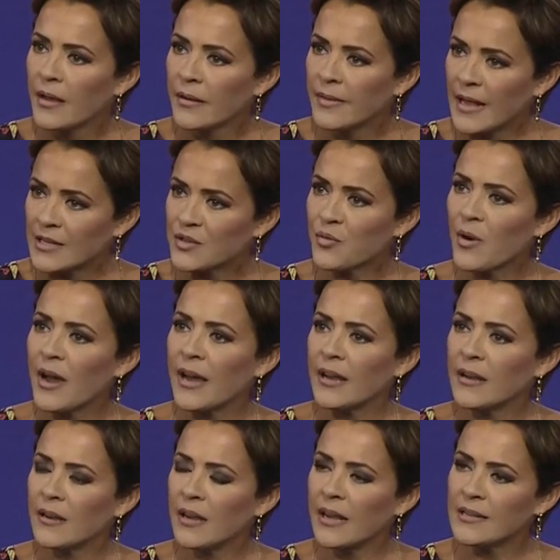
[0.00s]
That's right.
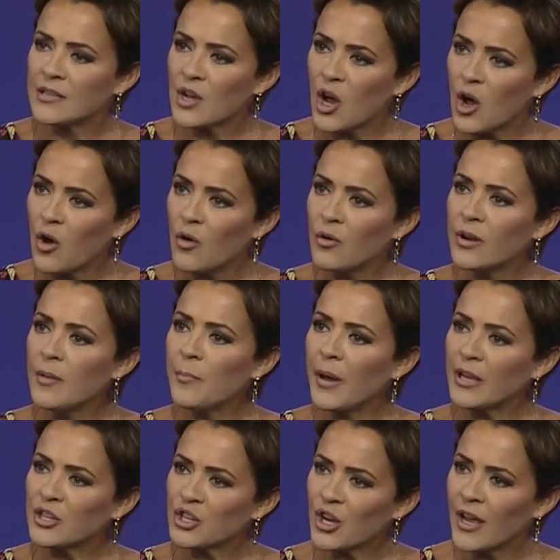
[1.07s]
It's owned
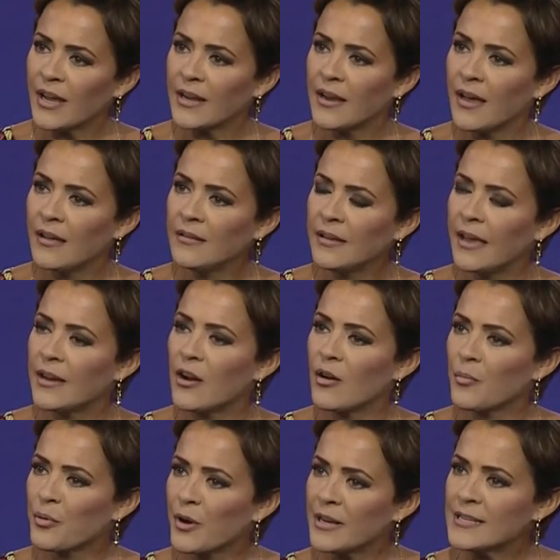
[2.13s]
by China, and our
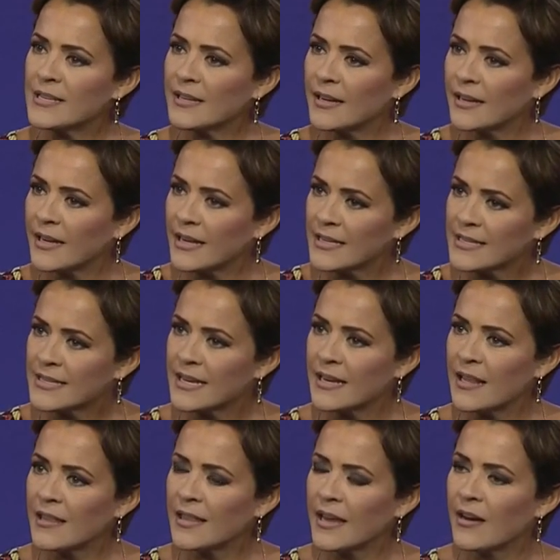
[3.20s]
president is
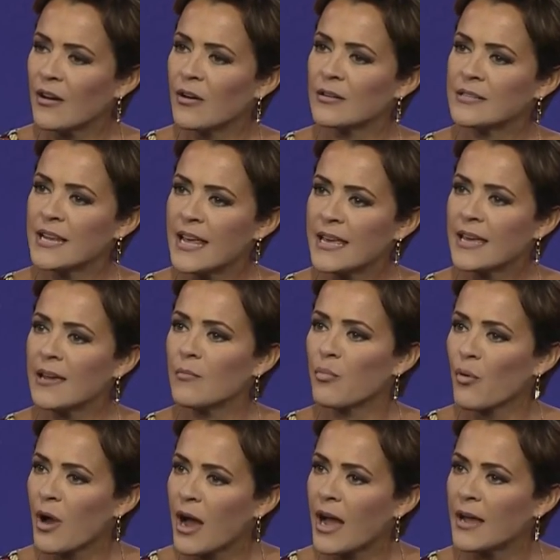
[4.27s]
sitting there taking
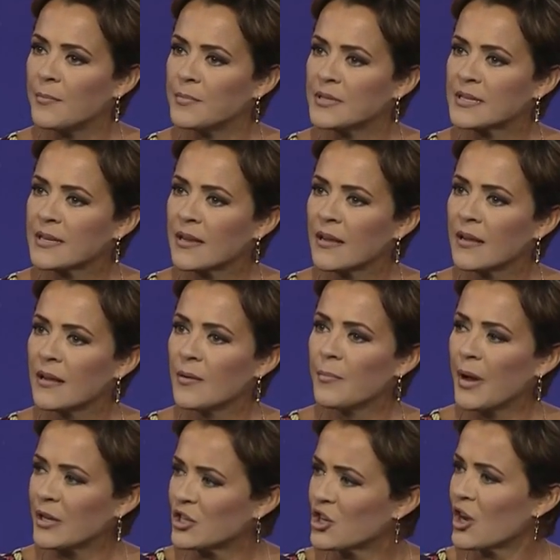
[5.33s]
bribes
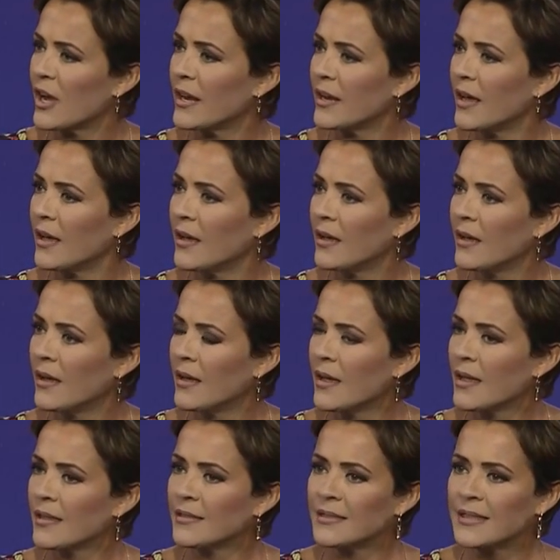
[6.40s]
by China.
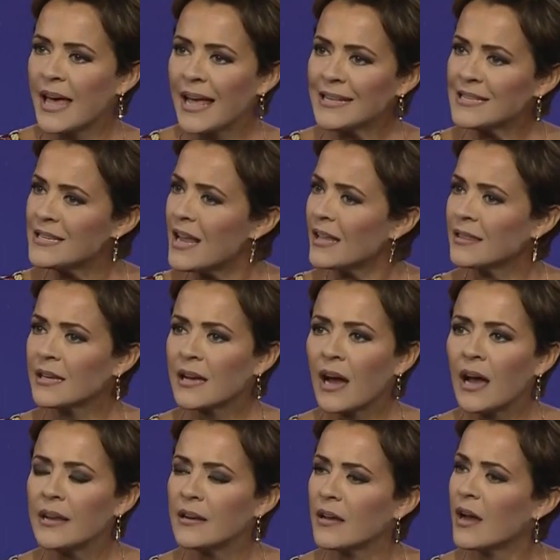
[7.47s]
That's not the
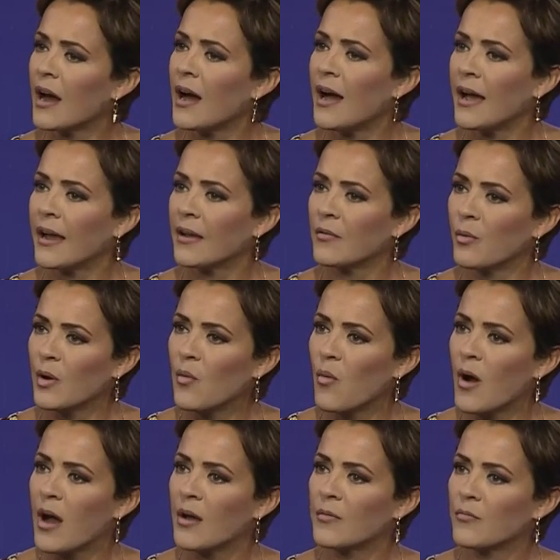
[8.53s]
kind of guy we
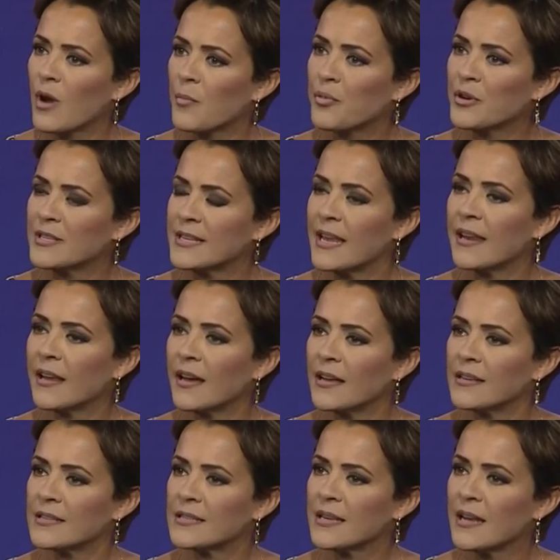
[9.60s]
want representing
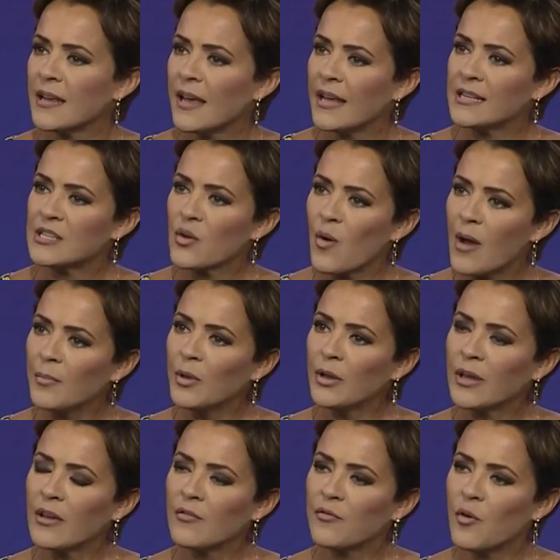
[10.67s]
us. And so I'm
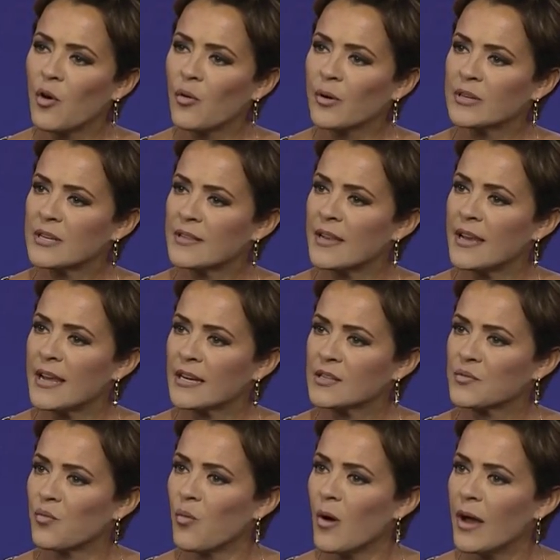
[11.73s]
looking forward to the next
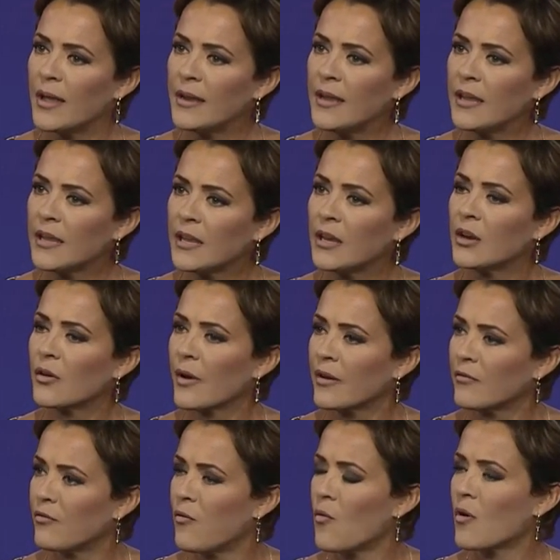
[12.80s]
1 year and
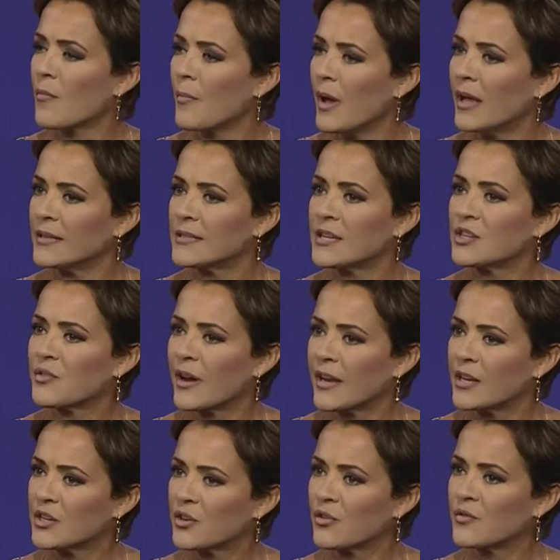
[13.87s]
4 months to try to
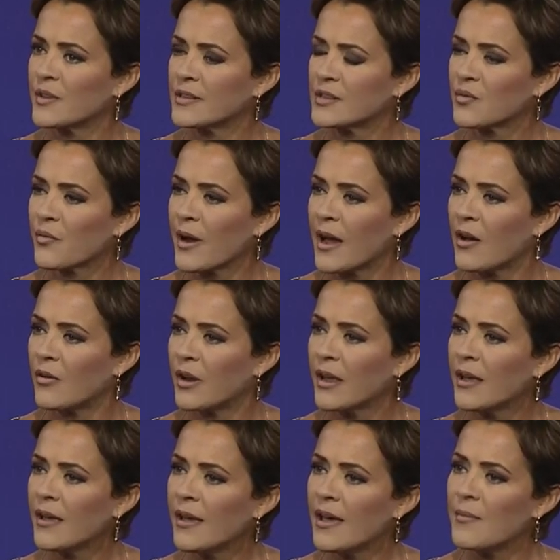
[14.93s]
turn this around
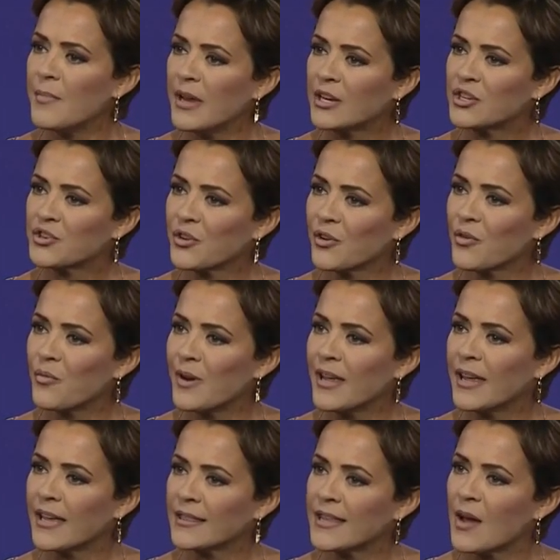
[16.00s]
and make sure we
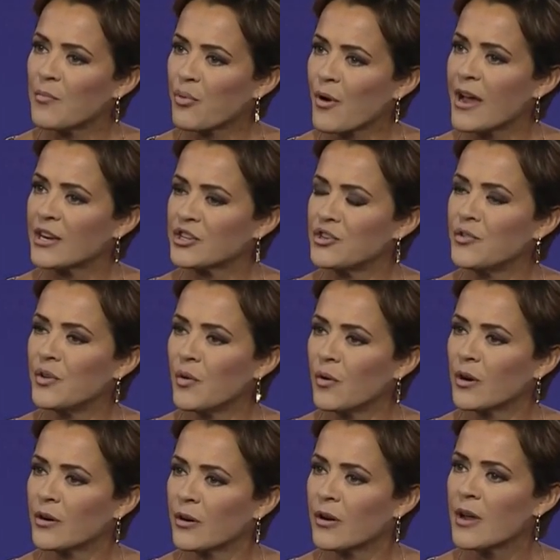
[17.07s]
get that brash New
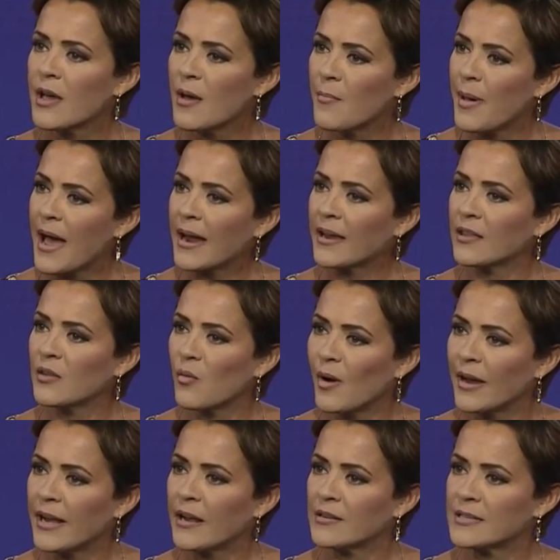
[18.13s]
Yorker back in the
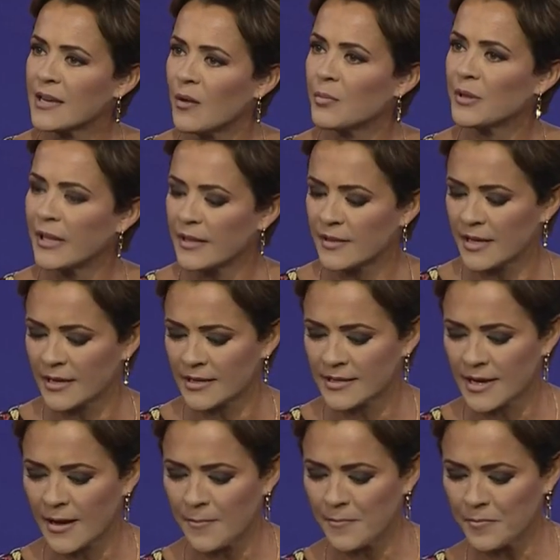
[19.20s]
White House to help clean things up.